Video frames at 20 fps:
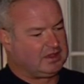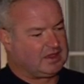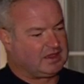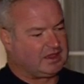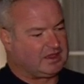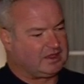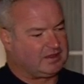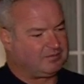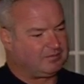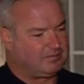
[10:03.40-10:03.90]

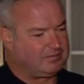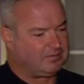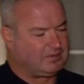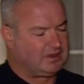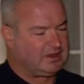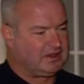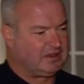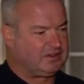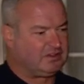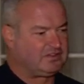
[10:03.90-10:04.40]
Um,
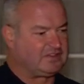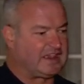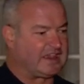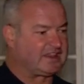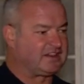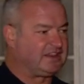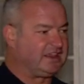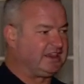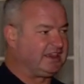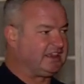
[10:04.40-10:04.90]

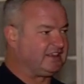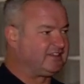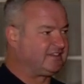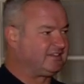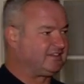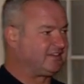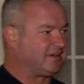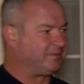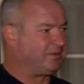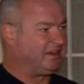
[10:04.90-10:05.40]
secondly, it gets
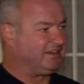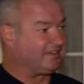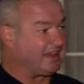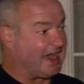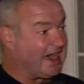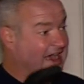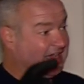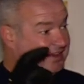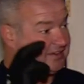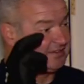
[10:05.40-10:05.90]
somebody's
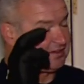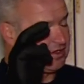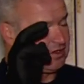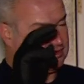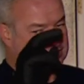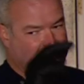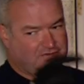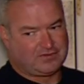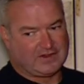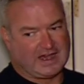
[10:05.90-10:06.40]
eyes
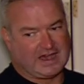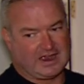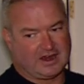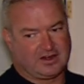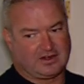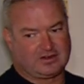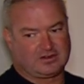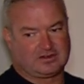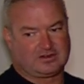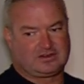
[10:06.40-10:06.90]
on the
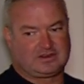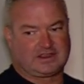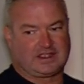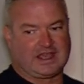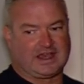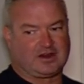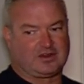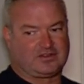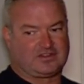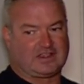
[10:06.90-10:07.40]
fire to
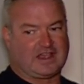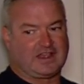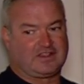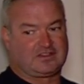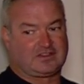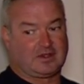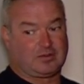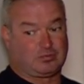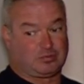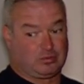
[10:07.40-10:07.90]
kind of size
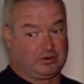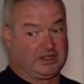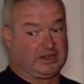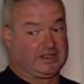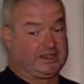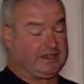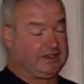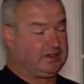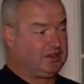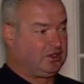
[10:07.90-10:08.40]
up
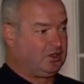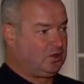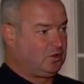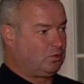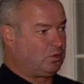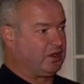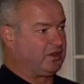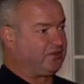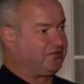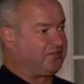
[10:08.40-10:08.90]
really
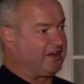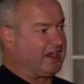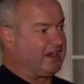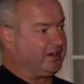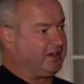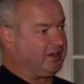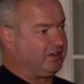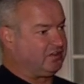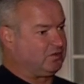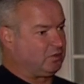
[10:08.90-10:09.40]
where the fire
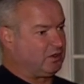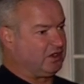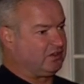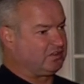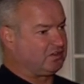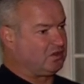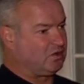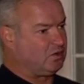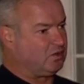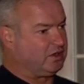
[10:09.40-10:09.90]
is, where it's
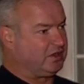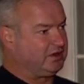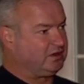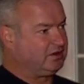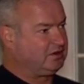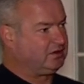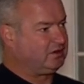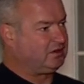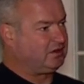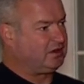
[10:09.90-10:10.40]
going,
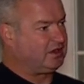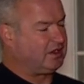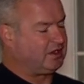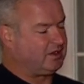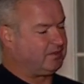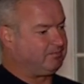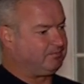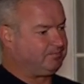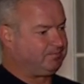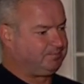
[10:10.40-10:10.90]

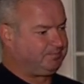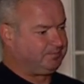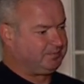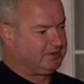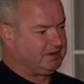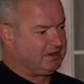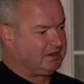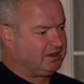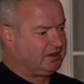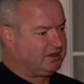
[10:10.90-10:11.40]
um,
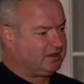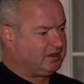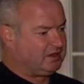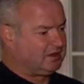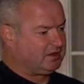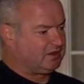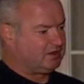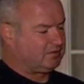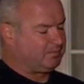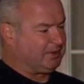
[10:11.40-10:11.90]

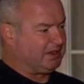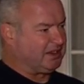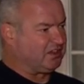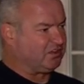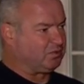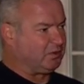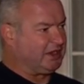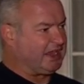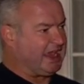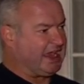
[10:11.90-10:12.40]
because
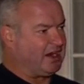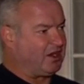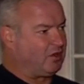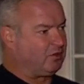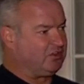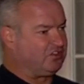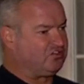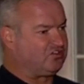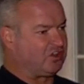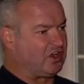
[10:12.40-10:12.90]
we can't
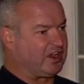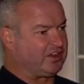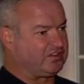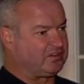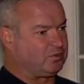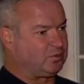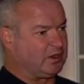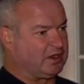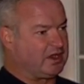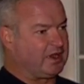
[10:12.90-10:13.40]
always trust
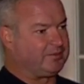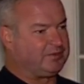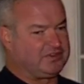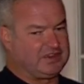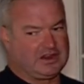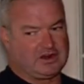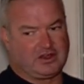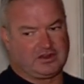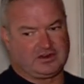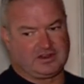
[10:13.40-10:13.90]
what comes
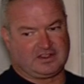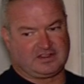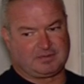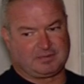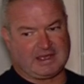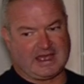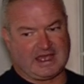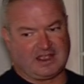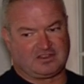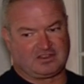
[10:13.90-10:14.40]
in on
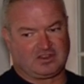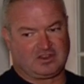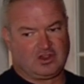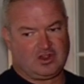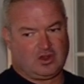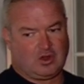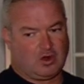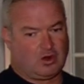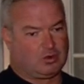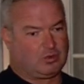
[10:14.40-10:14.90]
dispatch
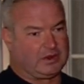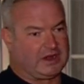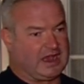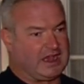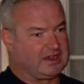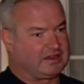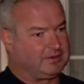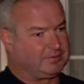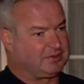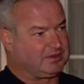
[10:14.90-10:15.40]
or what
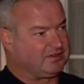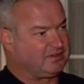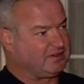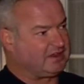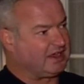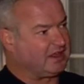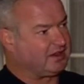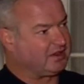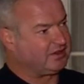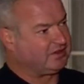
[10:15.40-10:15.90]
occupants
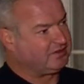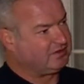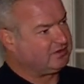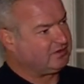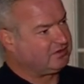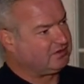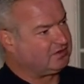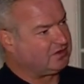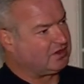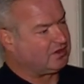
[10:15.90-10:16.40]
tell us.
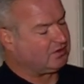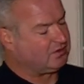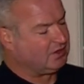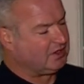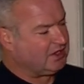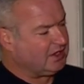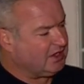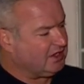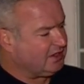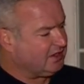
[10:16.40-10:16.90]
So
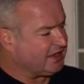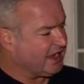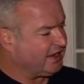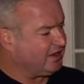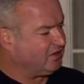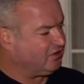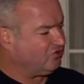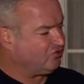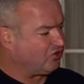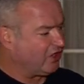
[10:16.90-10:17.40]

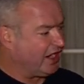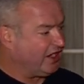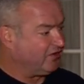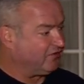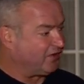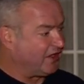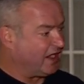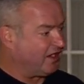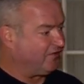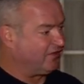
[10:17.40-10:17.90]
getting trained
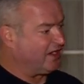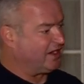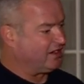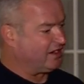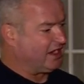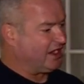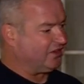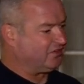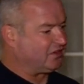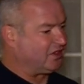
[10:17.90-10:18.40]
firefighter
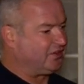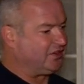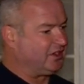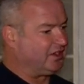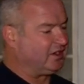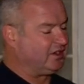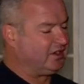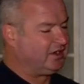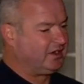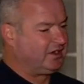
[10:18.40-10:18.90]
eyes on
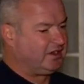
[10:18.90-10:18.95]
there